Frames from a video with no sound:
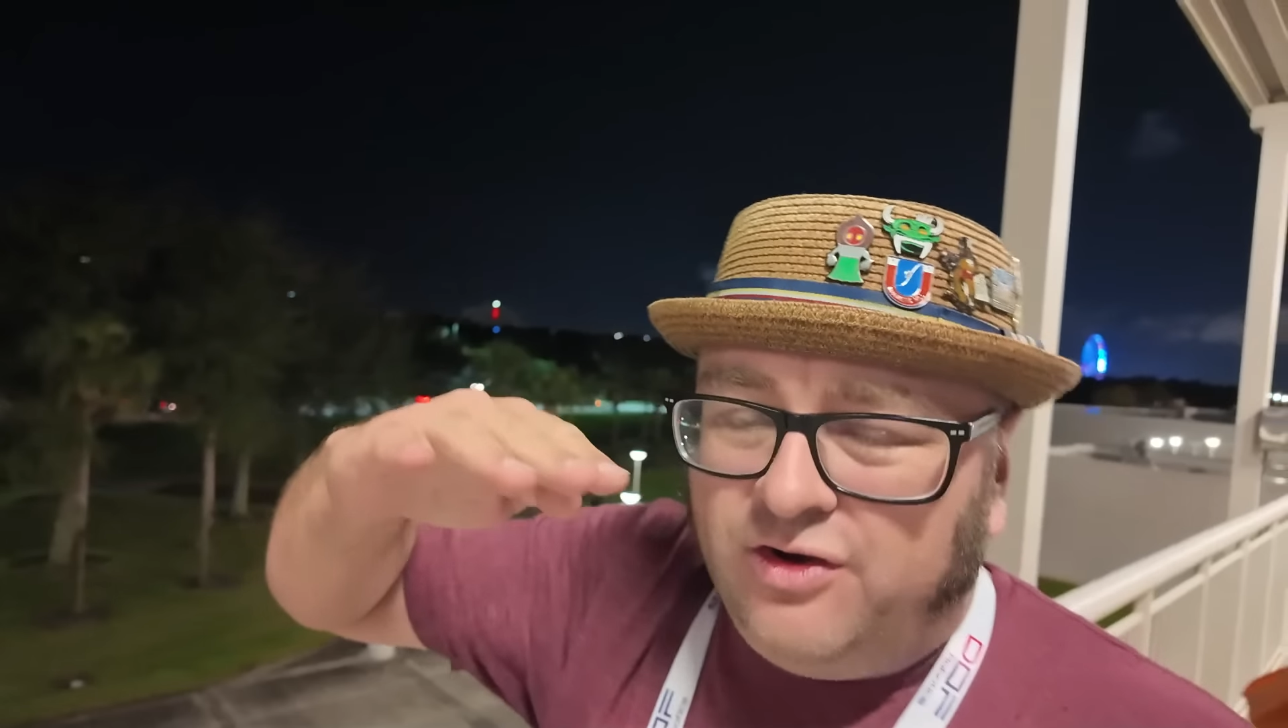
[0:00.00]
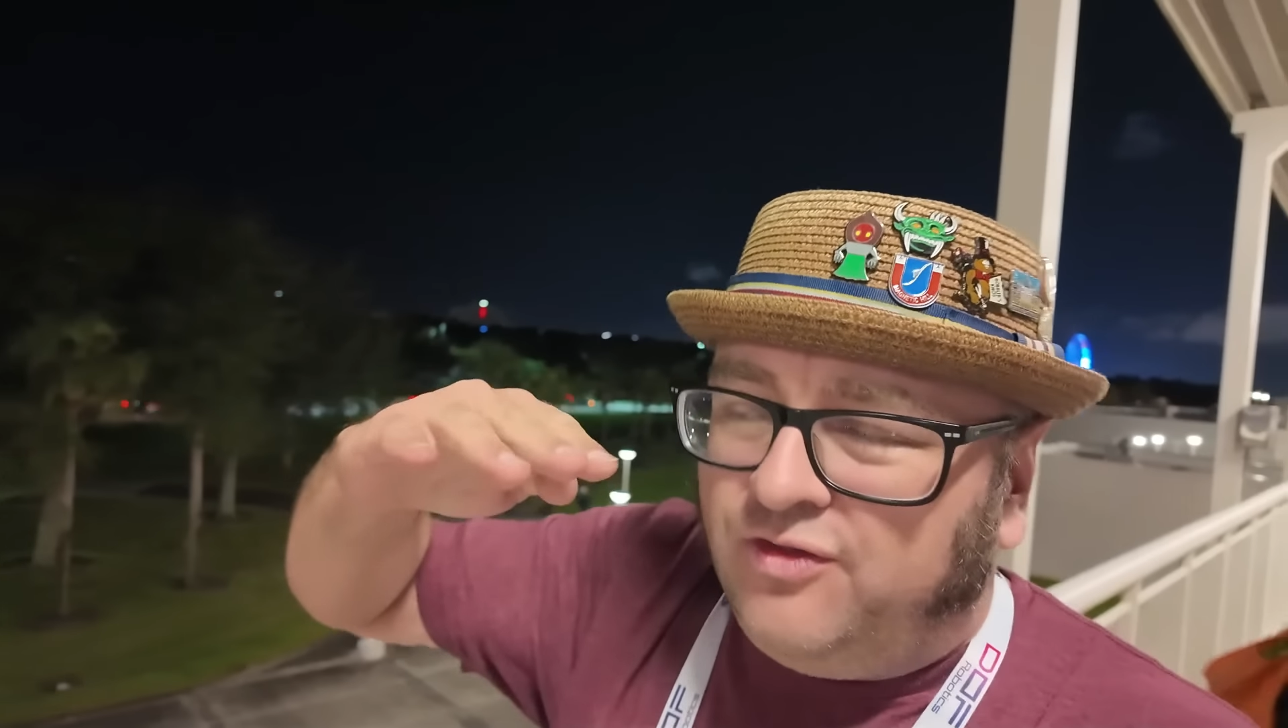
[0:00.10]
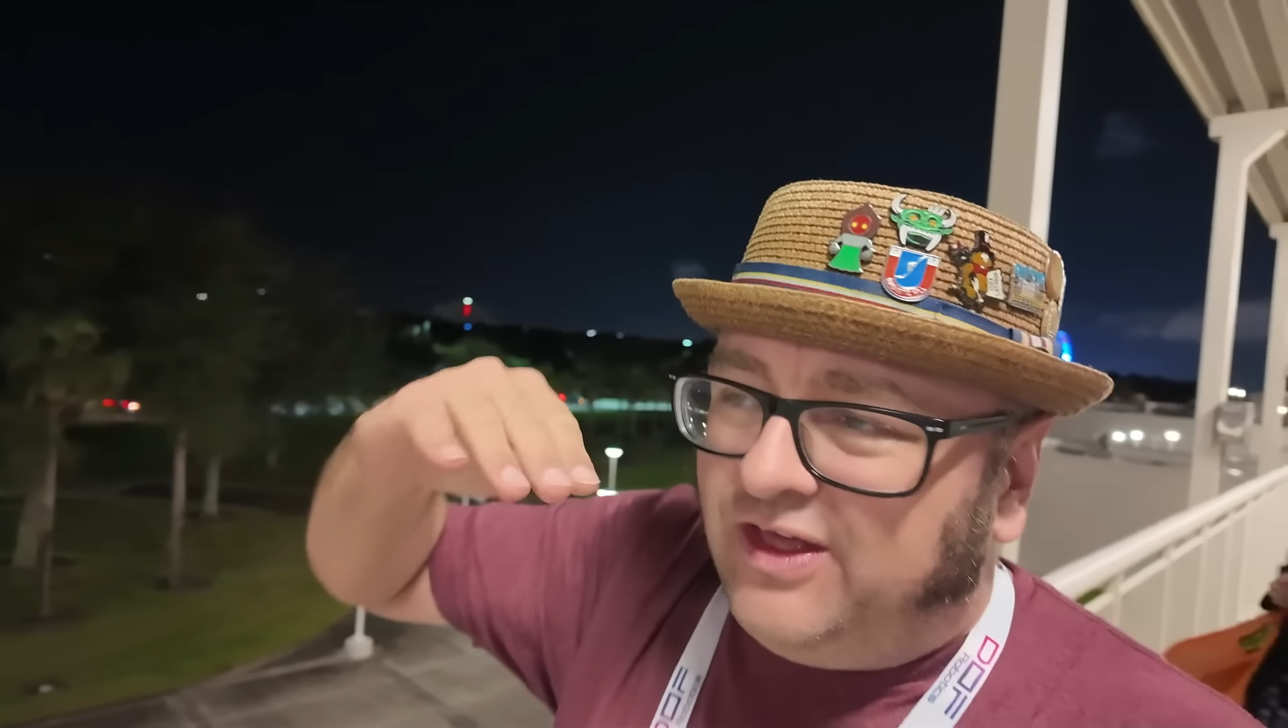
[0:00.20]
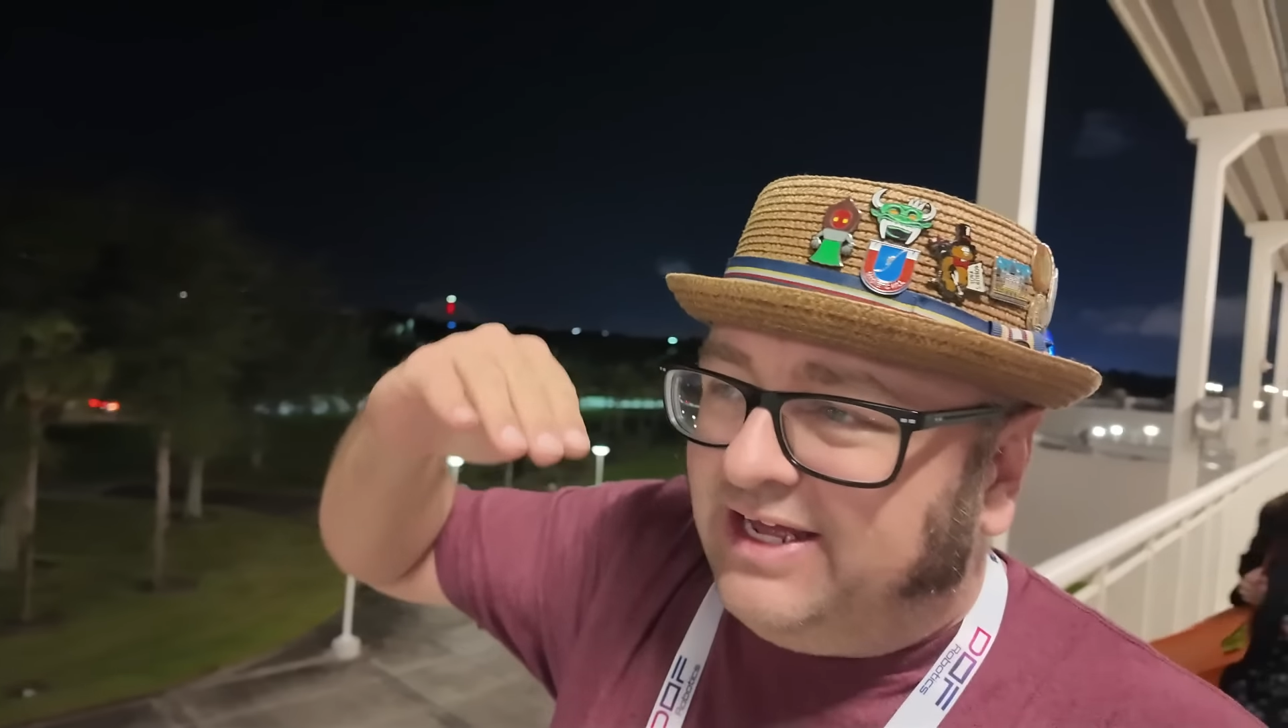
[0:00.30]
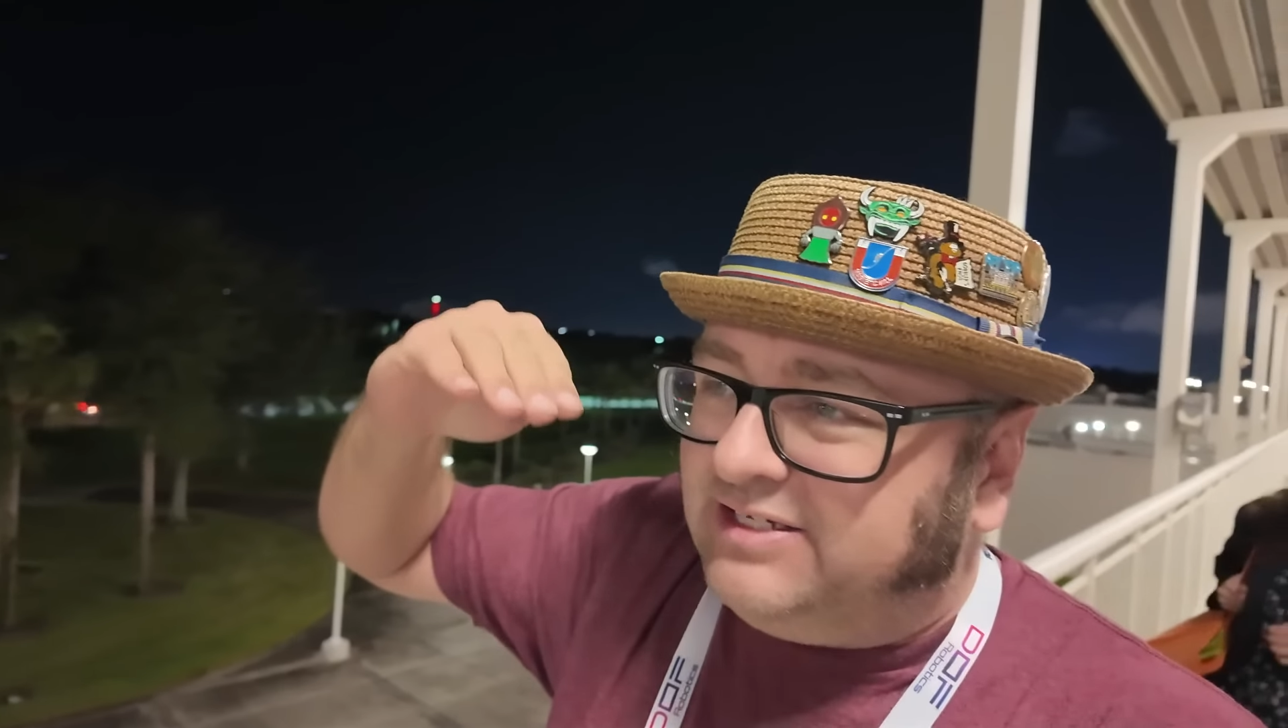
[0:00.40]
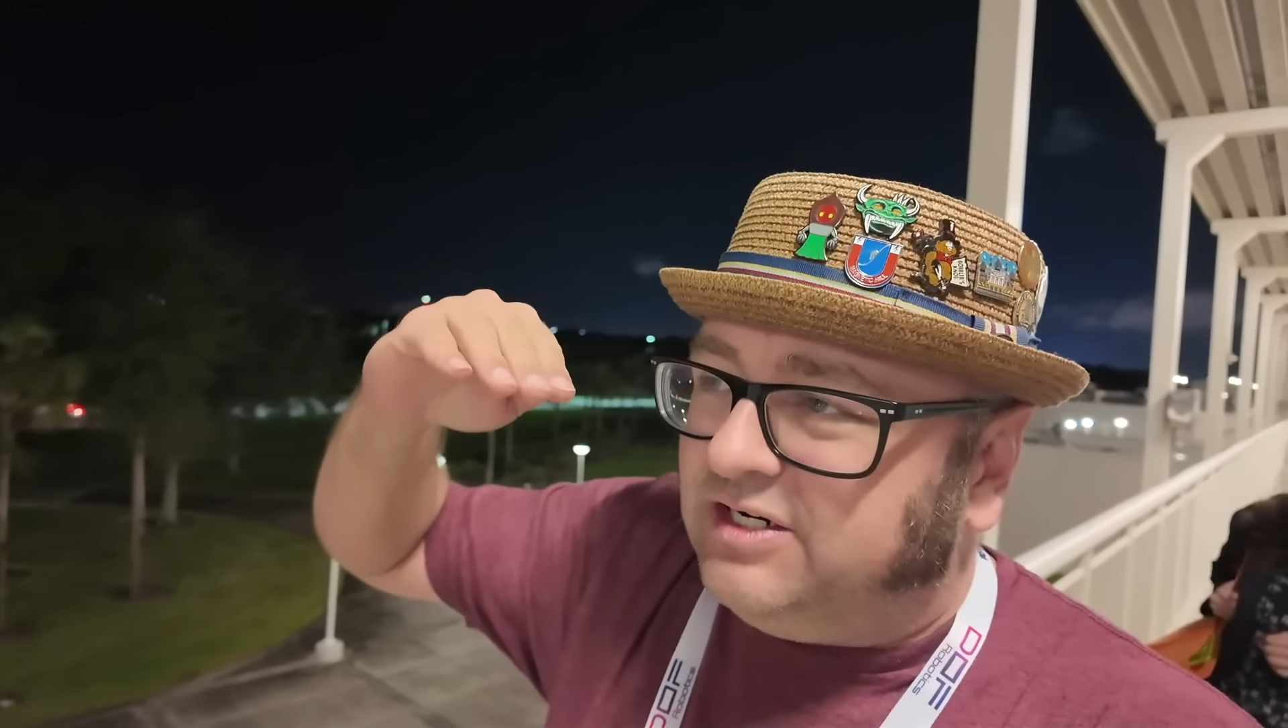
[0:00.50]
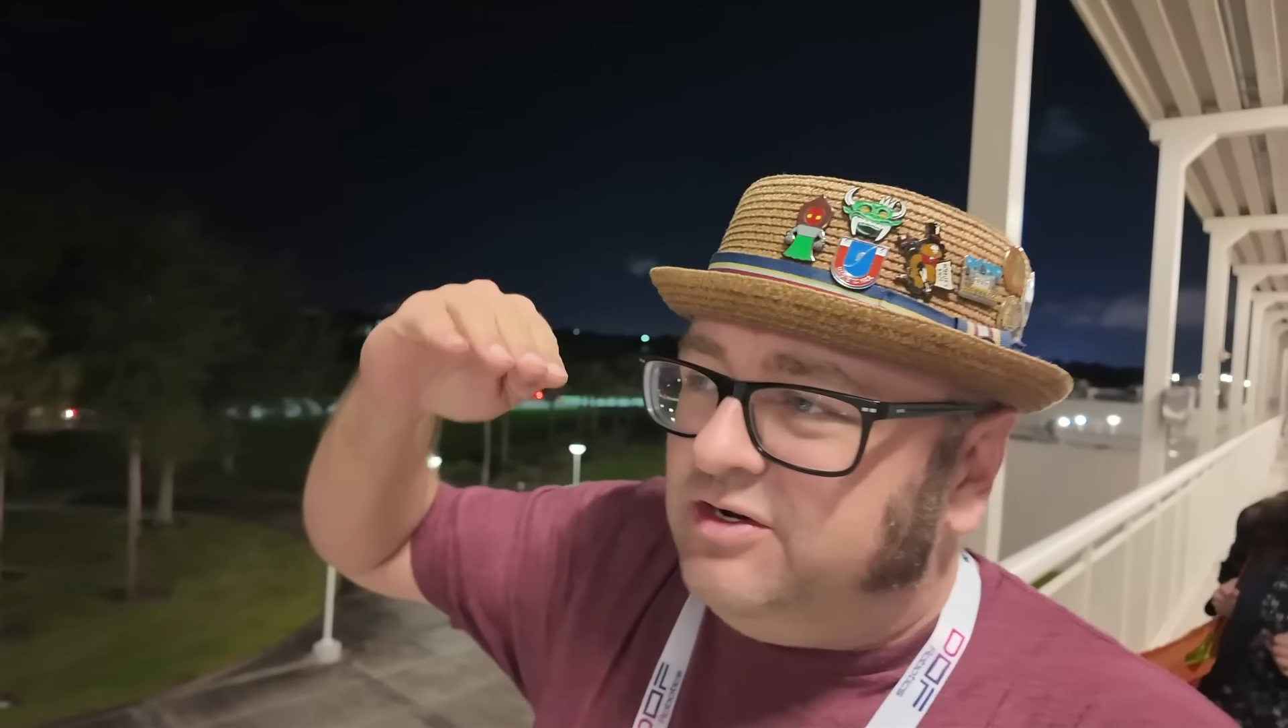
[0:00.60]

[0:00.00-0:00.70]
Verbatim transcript: new things, you know,